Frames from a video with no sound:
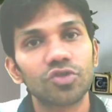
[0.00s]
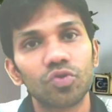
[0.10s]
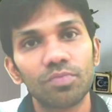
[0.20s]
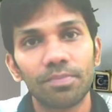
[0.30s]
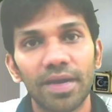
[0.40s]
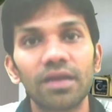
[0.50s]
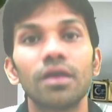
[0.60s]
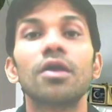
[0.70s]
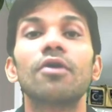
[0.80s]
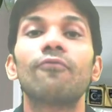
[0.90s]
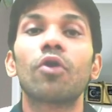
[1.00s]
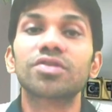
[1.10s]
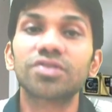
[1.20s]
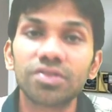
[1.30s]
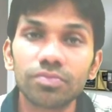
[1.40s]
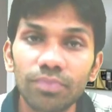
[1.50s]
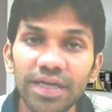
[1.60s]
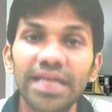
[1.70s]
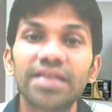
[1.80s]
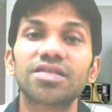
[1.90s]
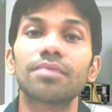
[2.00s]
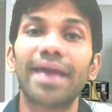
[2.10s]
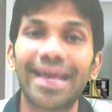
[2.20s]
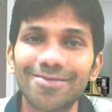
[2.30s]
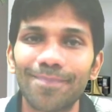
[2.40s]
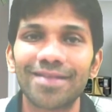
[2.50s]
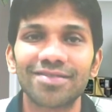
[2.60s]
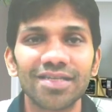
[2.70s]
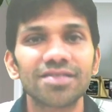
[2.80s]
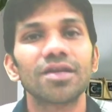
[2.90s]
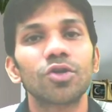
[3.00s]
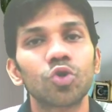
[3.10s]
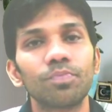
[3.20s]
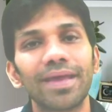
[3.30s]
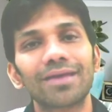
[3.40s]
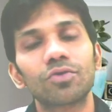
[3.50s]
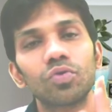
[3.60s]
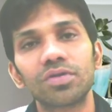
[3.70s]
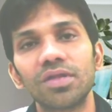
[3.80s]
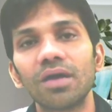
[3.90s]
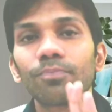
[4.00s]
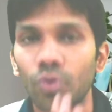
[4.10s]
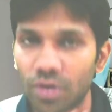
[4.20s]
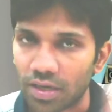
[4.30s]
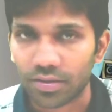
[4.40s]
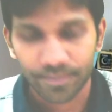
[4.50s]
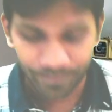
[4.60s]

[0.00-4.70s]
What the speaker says: should be made for meeting some expenses to make good the product.